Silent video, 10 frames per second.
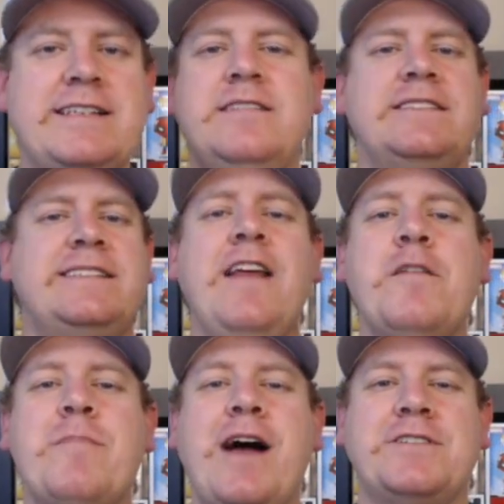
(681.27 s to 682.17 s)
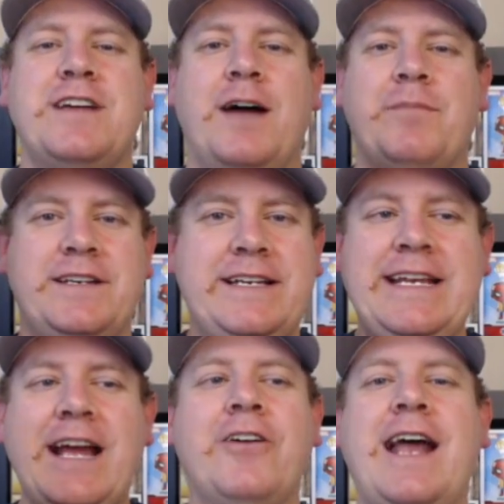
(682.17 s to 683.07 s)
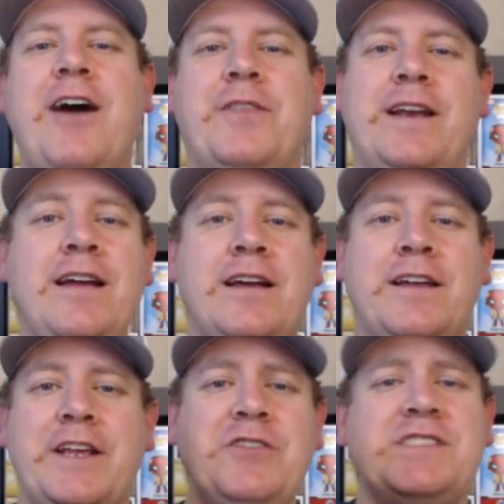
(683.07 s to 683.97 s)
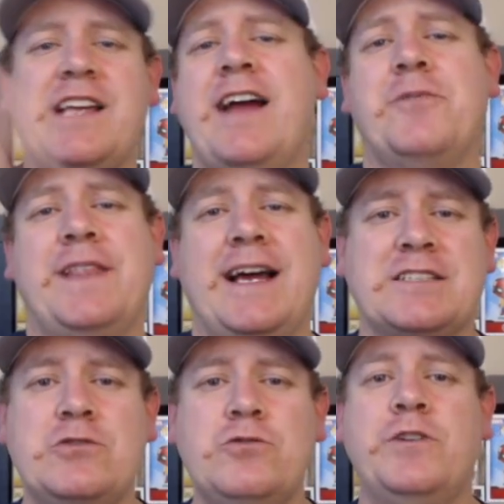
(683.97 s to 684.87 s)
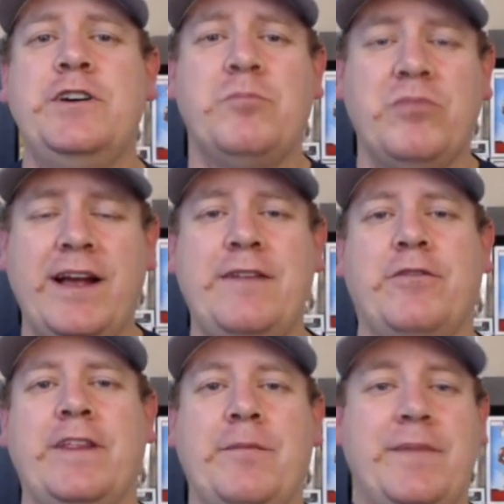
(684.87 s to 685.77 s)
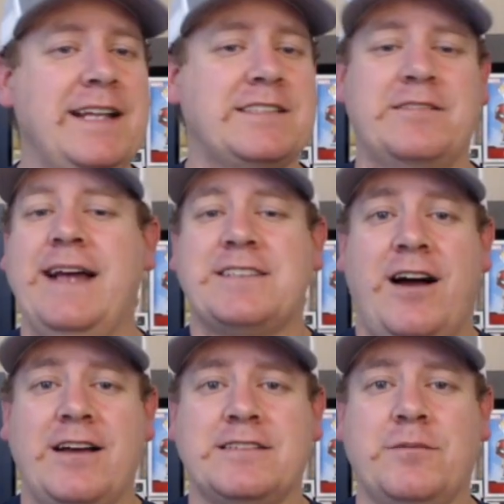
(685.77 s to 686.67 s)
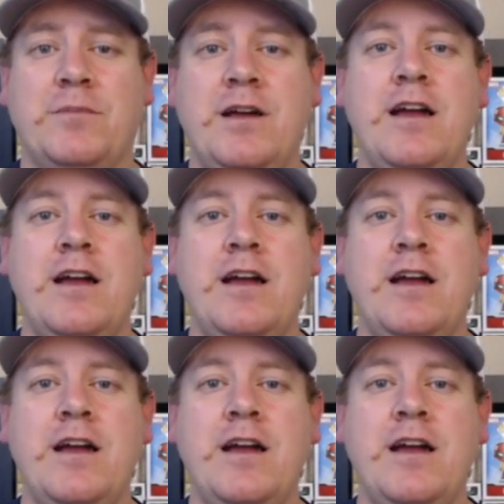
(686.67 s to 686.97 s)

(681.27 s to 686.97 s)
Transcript: Stand on the mountaintop and yell it out that you signed with that school and you're playing for them. That's awesome.